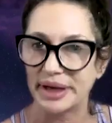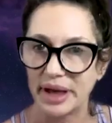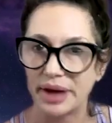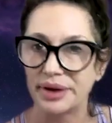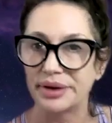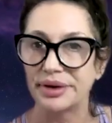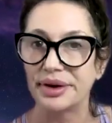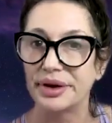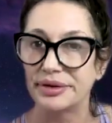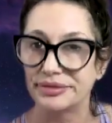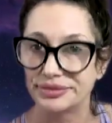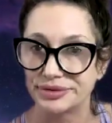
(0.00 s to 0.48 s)
and
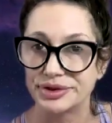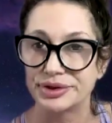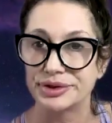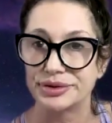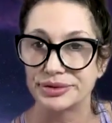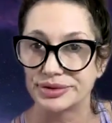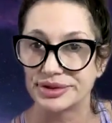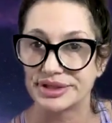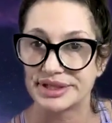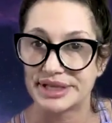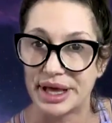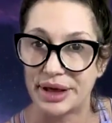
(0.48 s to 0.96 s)
not enough to
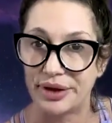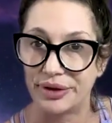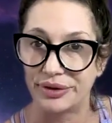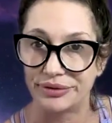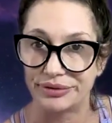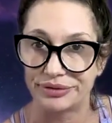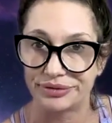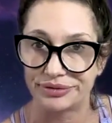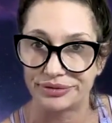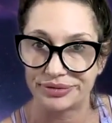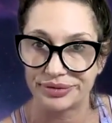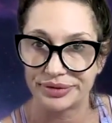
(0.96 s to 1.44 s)

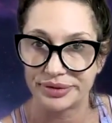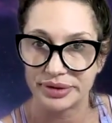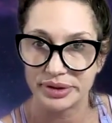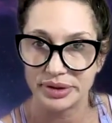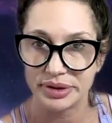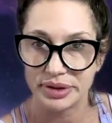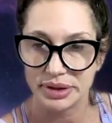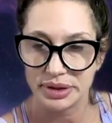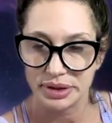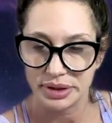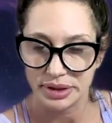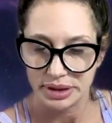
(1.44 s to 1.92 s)
yourself.
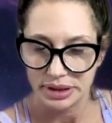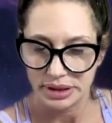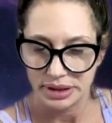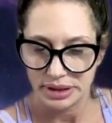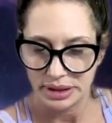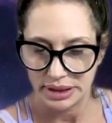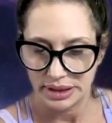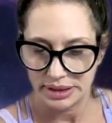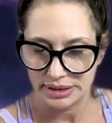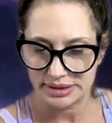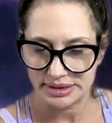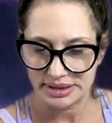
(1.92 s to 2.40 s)

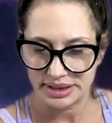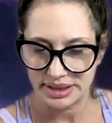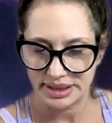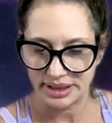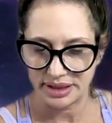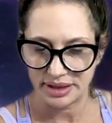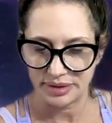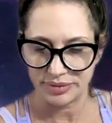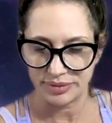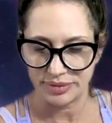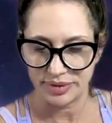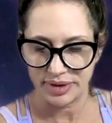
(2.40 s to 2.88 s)
It's
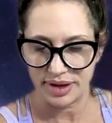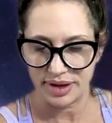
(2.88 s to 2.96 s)
like